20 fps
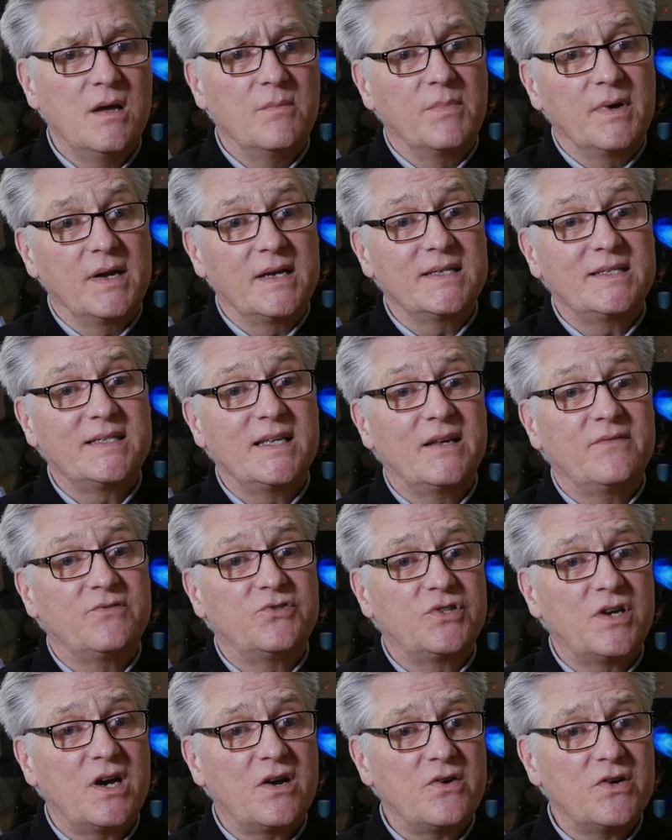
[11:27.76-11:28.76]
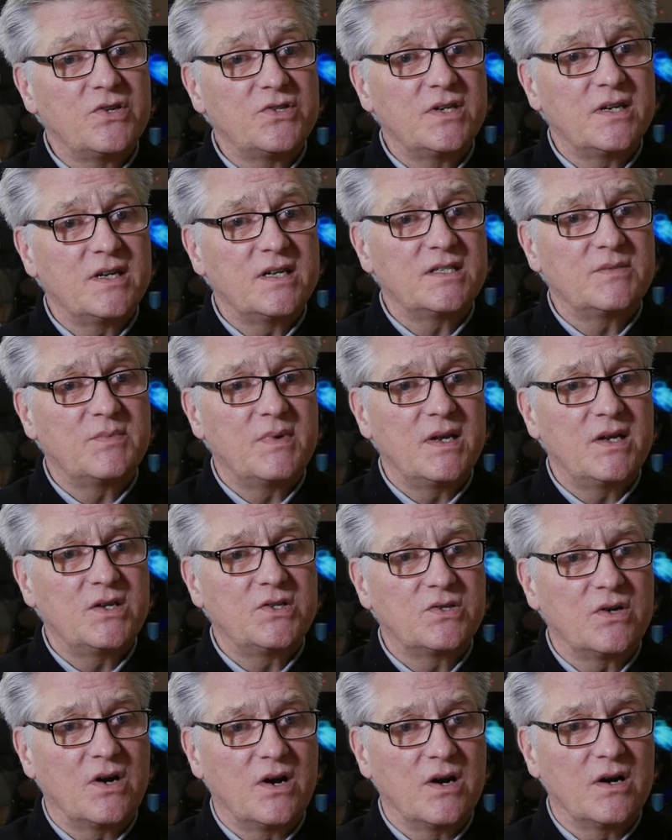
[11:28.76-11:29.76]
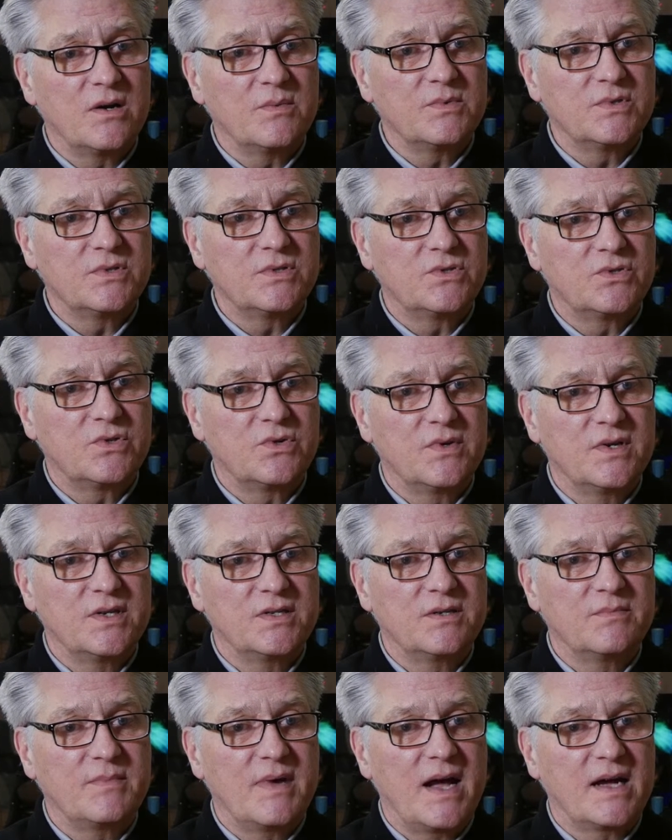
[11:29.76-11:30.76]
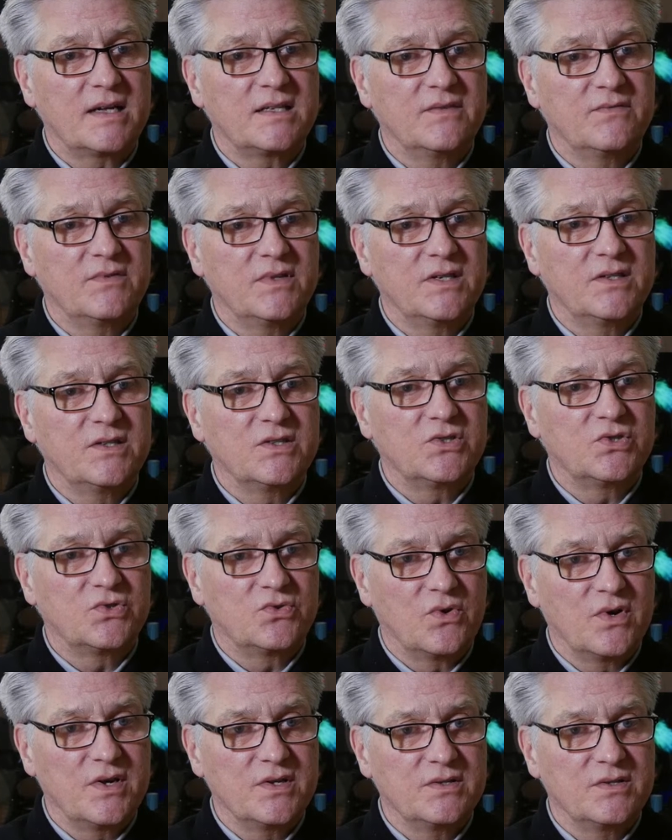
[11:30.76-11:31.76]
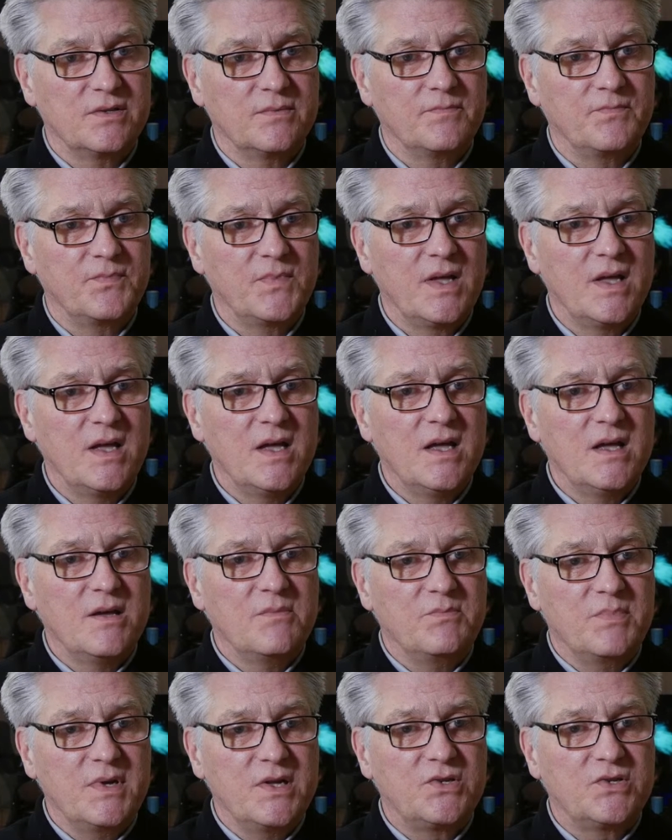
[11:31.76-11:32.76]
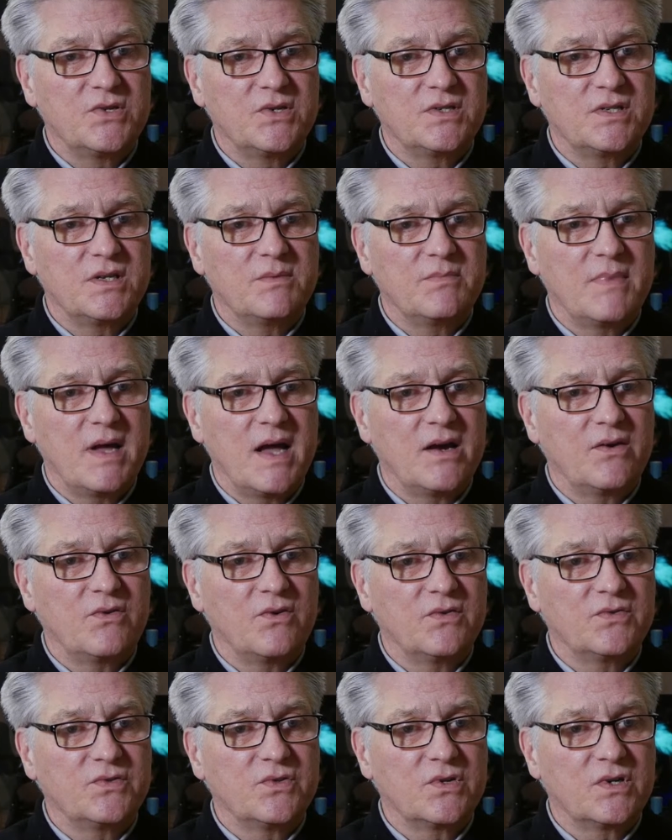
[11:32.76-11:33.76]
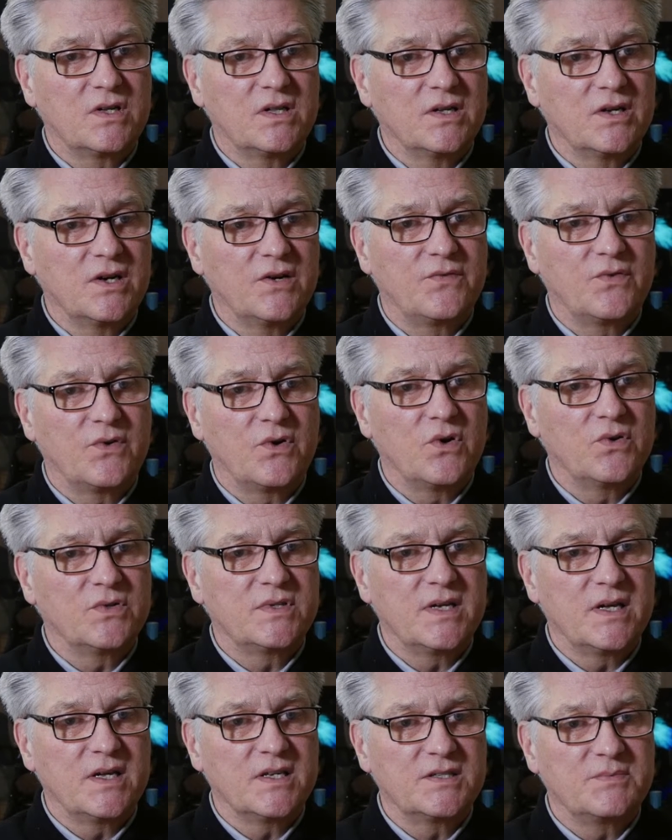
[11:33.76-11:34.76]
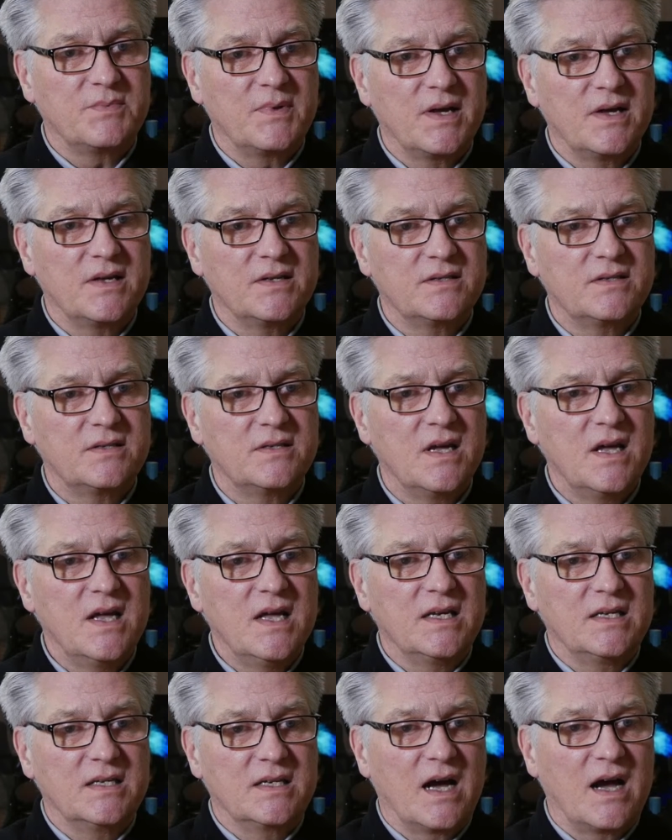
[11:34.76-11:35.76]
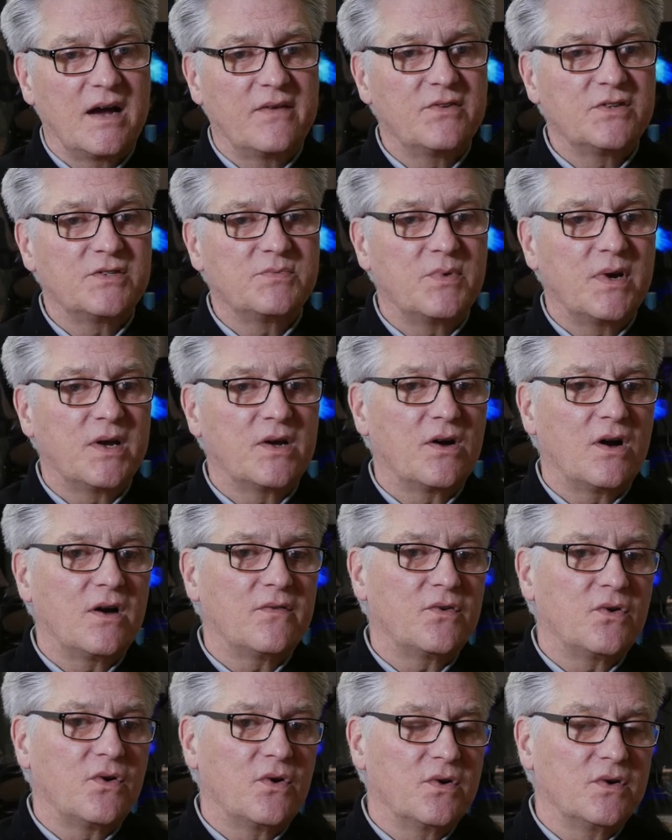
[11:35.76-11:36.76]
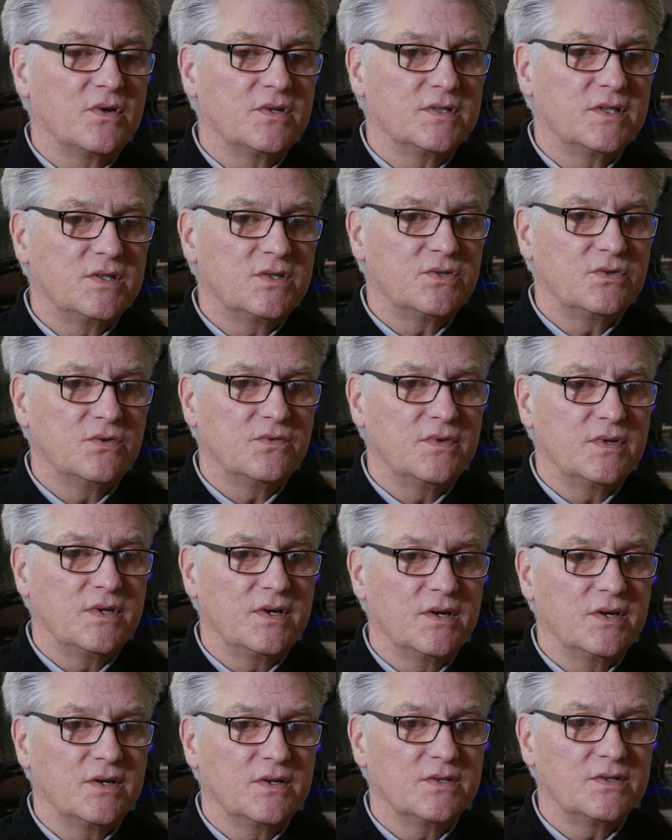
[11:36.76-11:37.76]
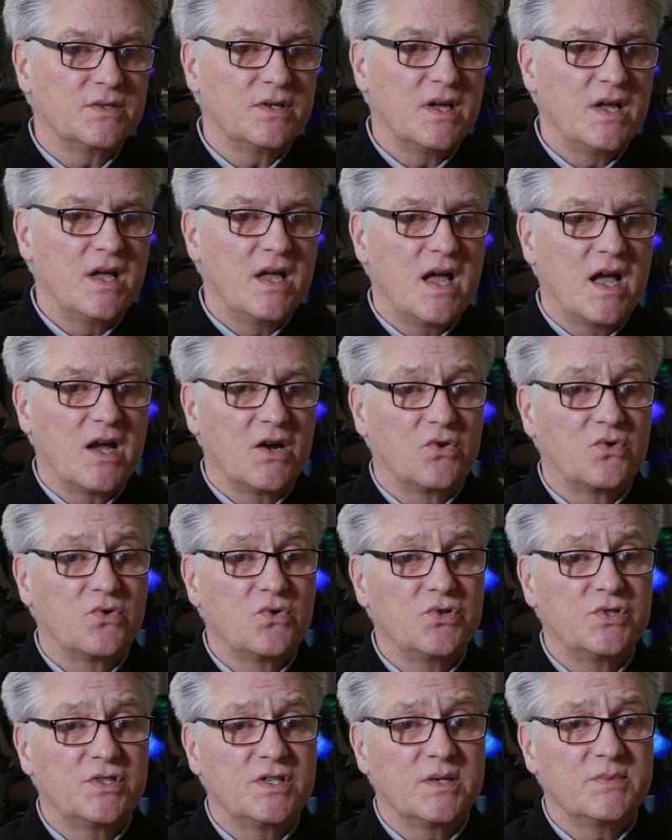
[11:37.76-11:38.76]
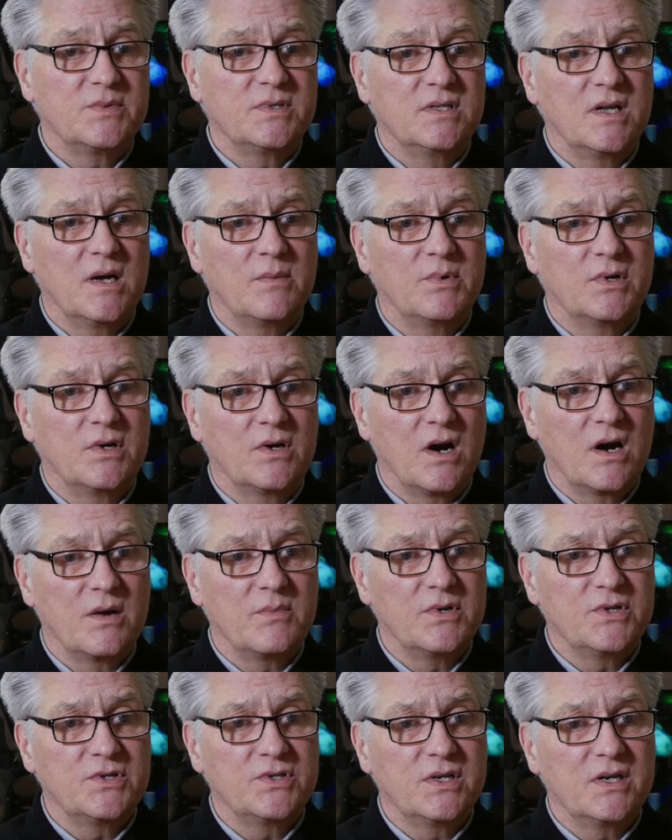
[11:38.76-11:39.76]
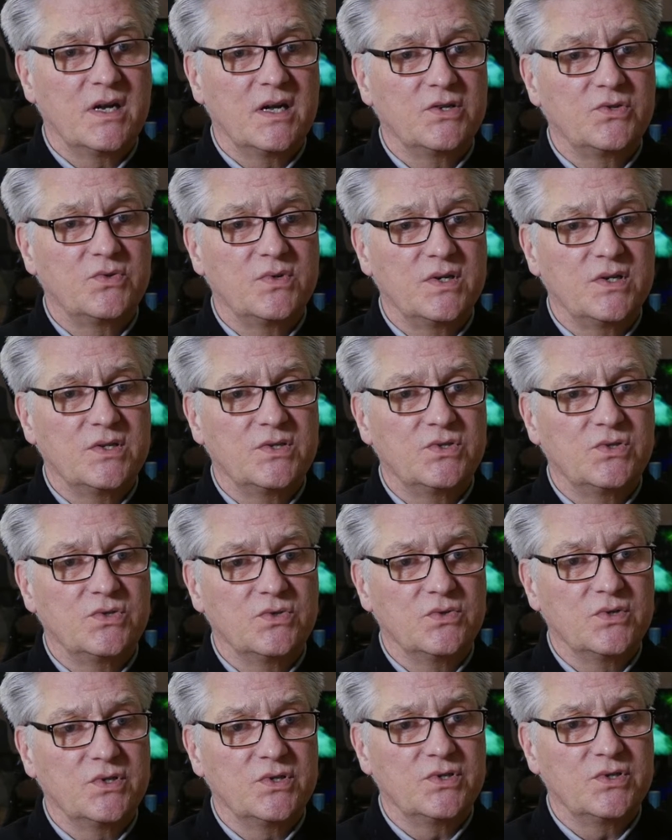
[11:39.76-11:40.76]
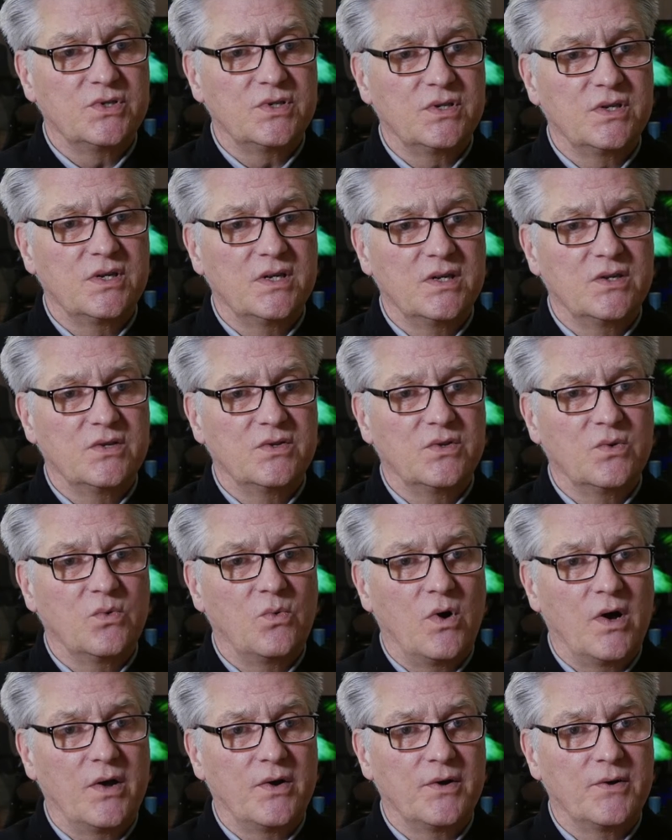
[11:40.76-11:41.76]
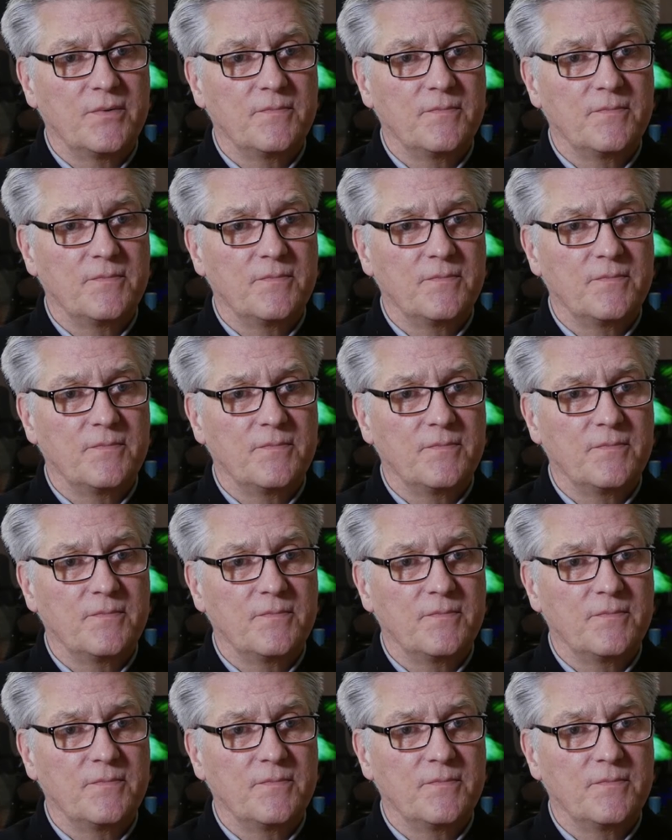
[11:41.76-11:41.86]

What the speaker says: But instead of cherishing its many charms, tourism actively destroys them. Beaches and mangroves are cleared for hotel space, divers break off corals as souvenirs, and cruise ships dump garbage and untreated sewage into the water.